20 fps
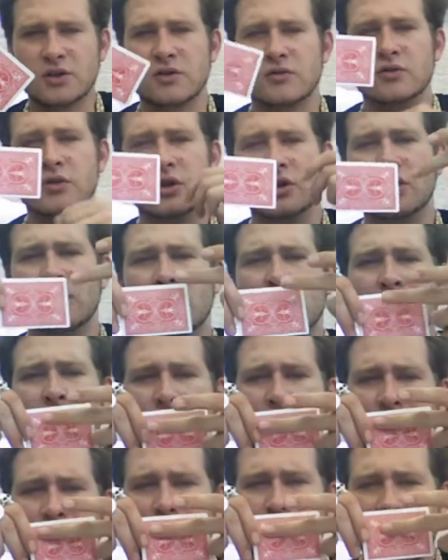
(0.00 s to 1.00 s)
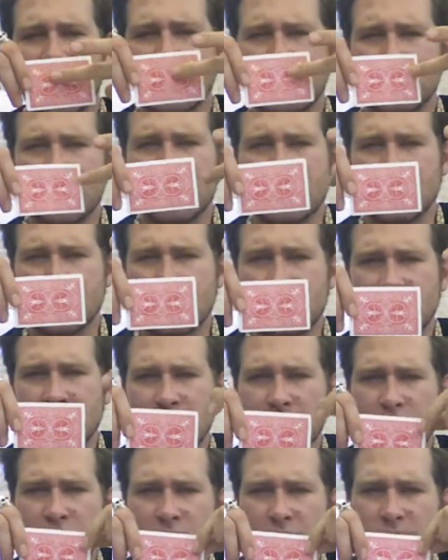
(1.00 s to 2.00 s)
So you've got a black
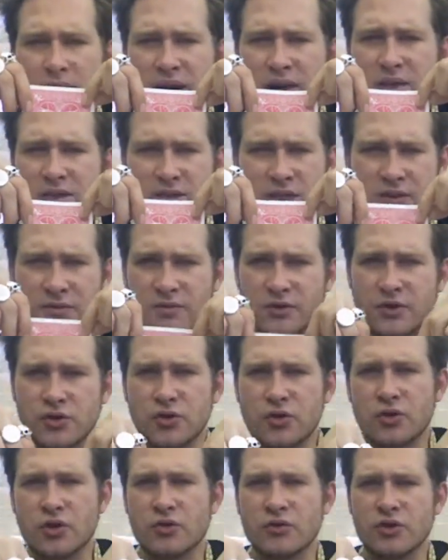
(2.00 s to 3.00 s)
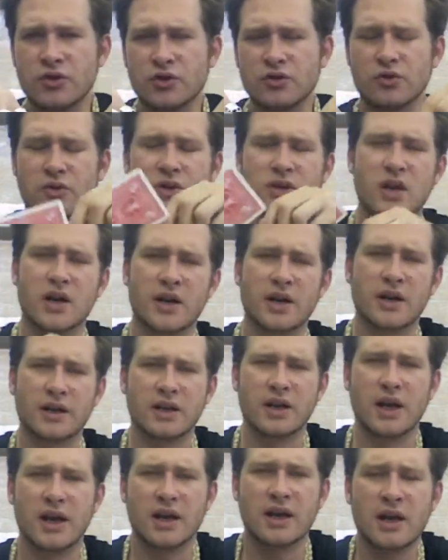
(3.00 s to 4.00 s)
signature on the back, say for a torn and restored
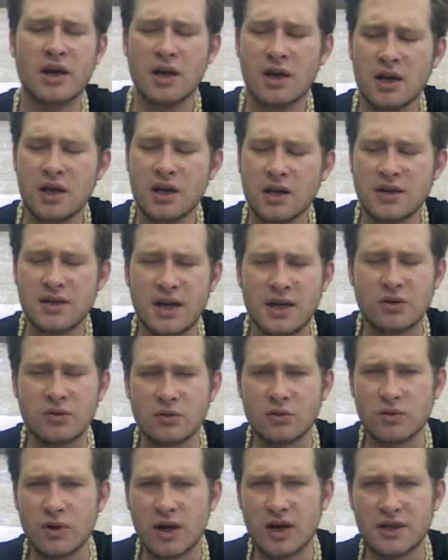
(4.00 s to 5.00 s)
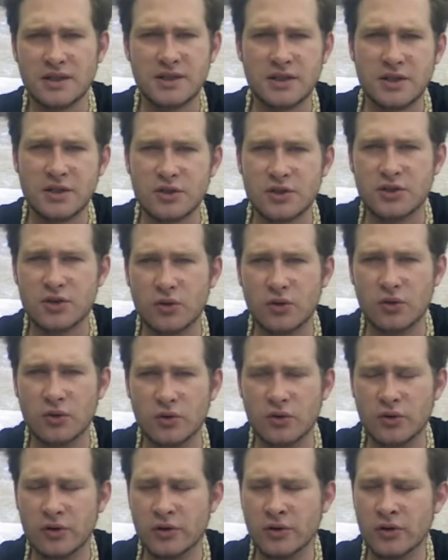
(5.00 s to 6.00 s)
card like Daniel Garcia's
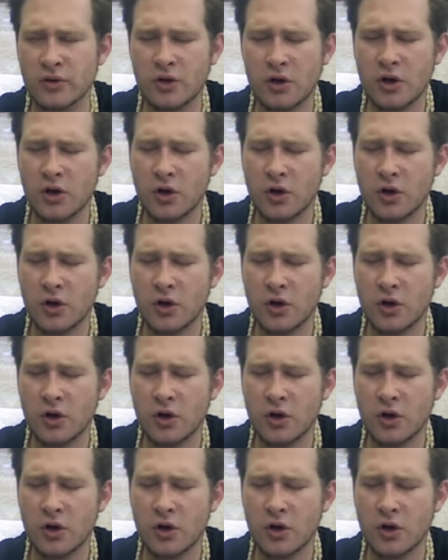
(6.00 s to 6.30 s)
Torn,